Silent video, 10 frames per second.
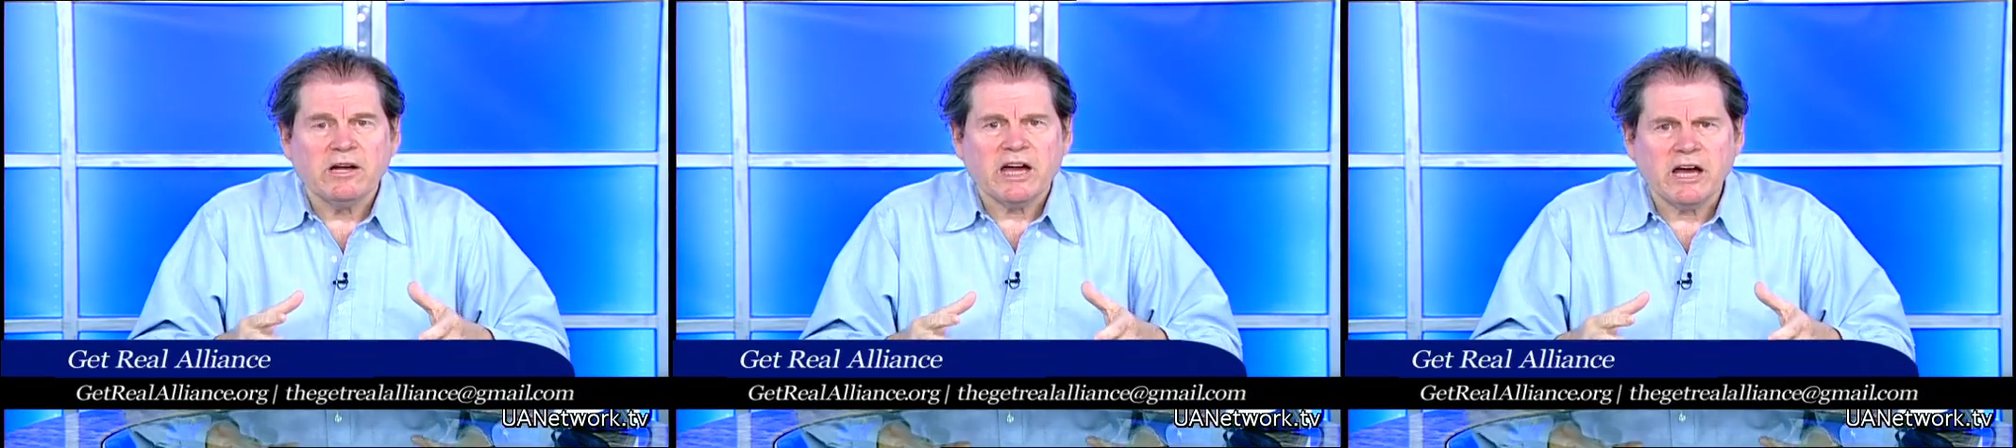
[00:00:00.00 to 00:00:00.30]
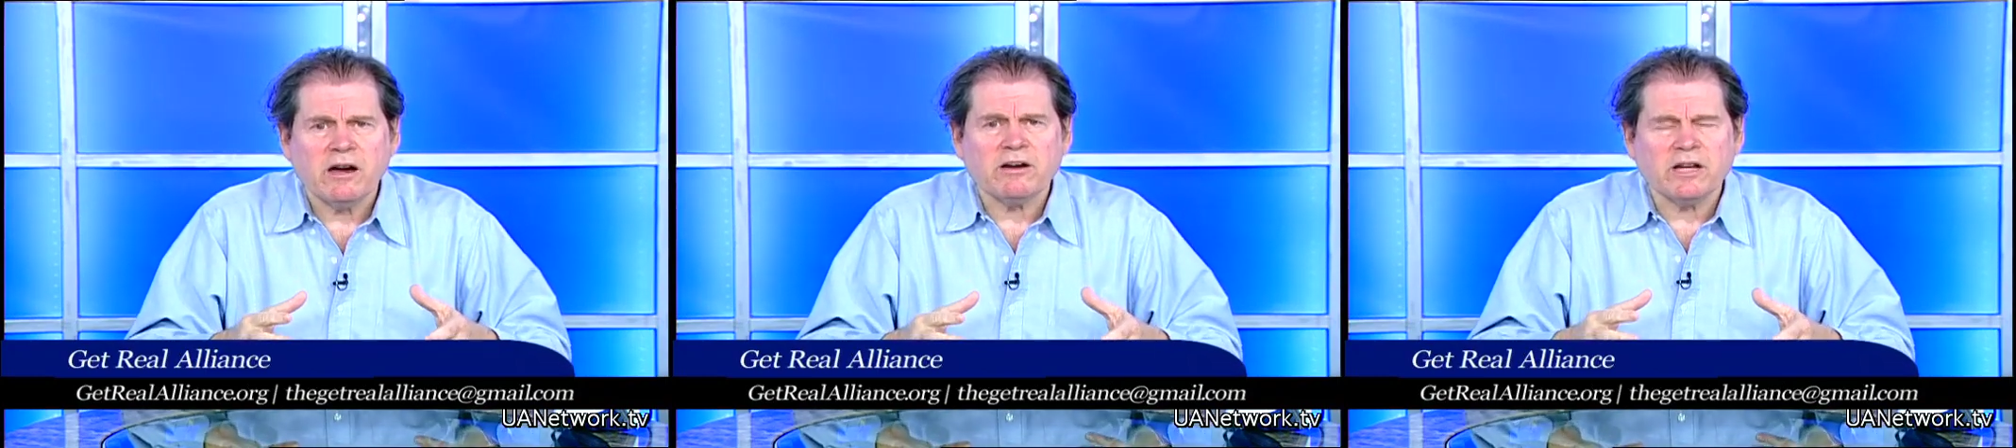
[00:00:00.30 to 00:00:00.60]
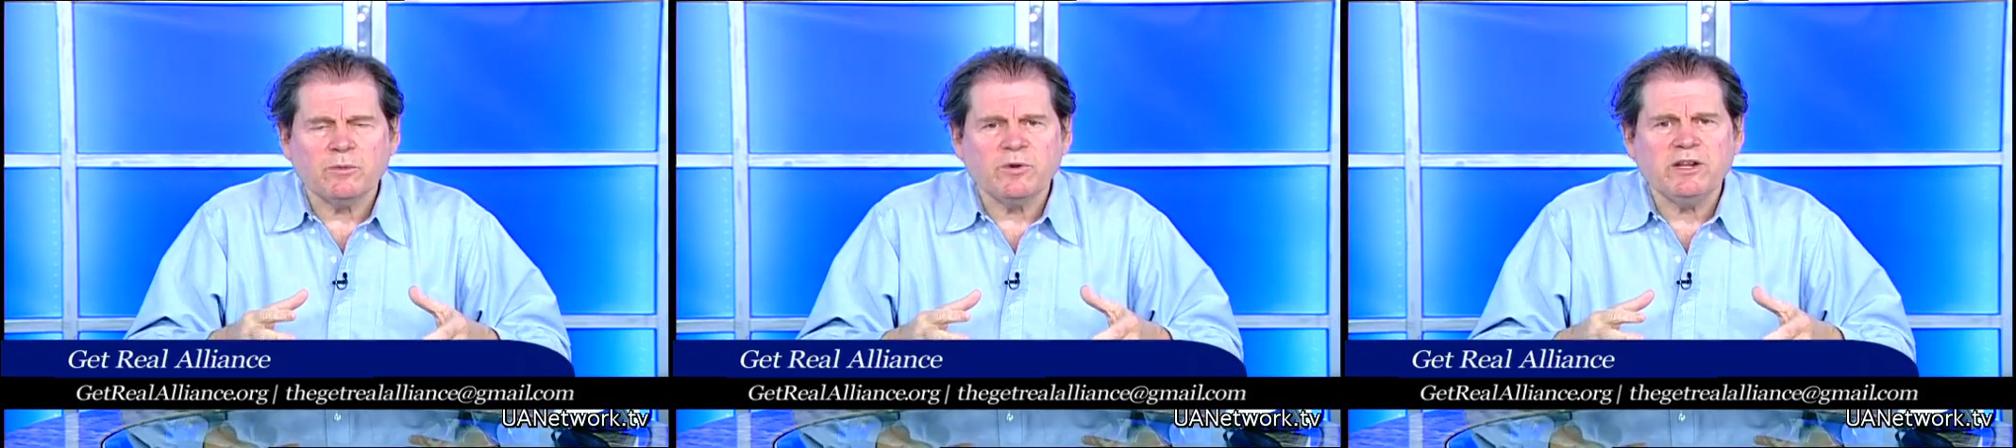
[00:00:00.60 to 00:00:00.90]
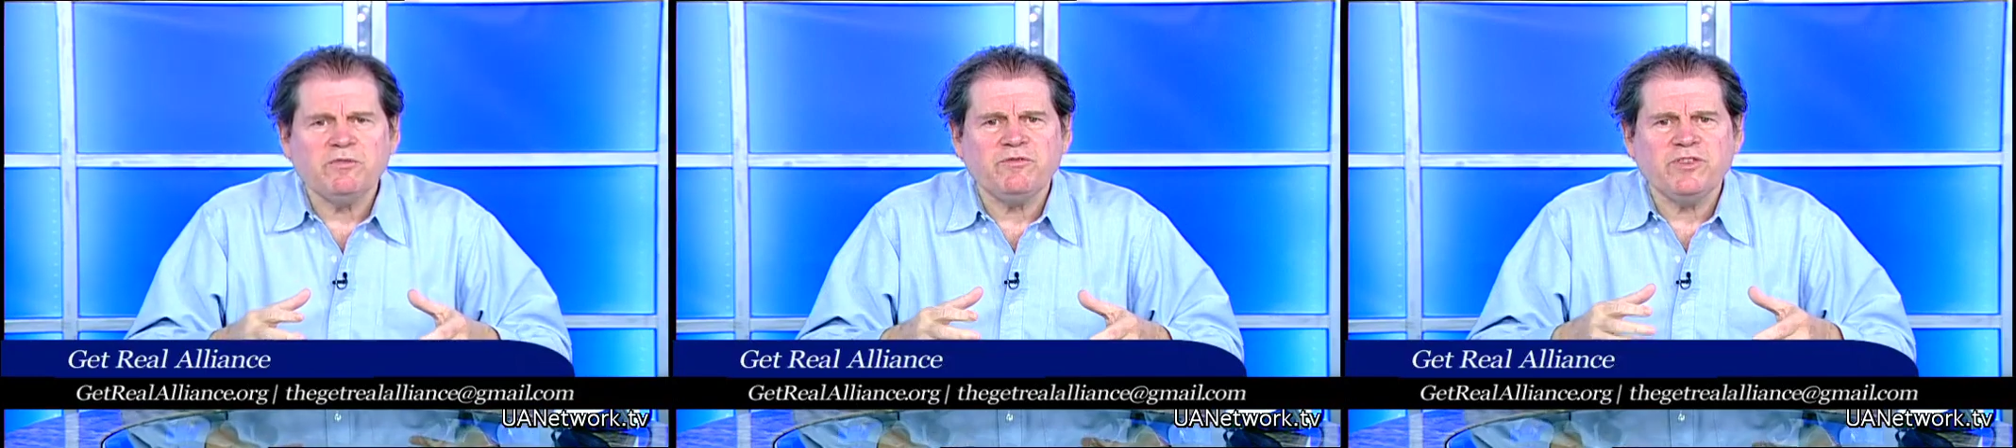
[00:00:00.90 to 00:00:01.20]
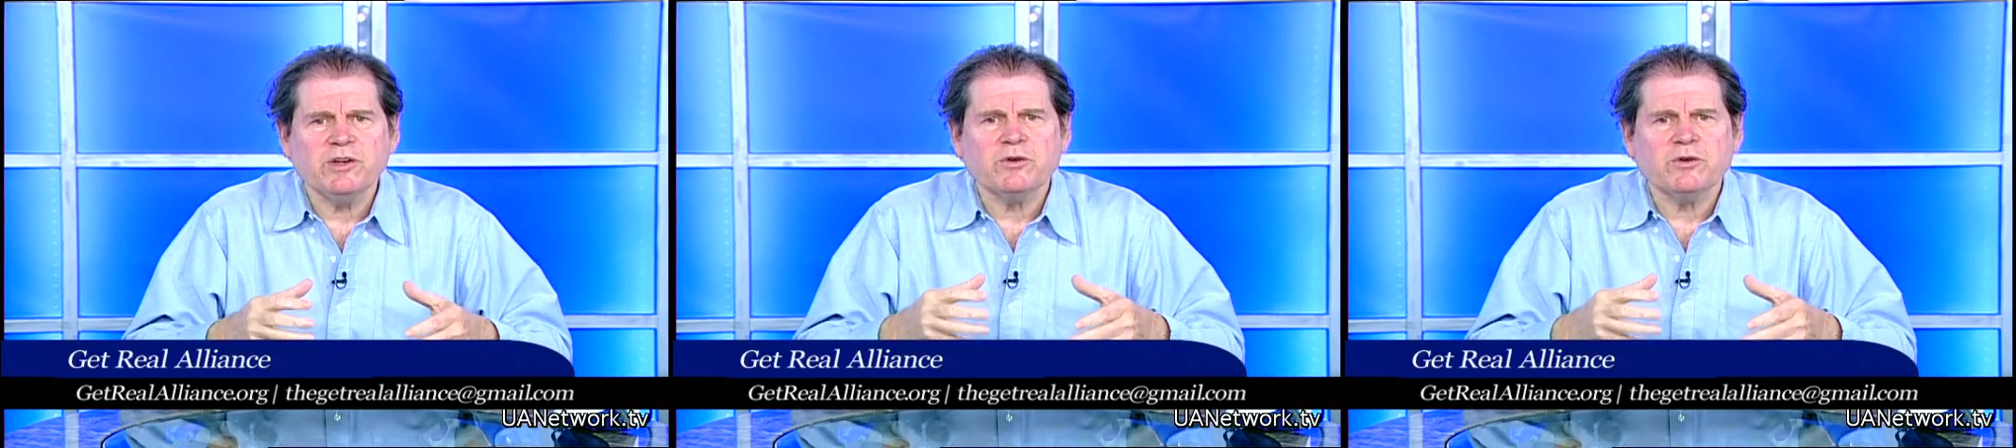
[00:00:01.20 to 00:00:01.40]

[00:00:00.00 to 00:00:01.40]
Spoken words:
how can we feel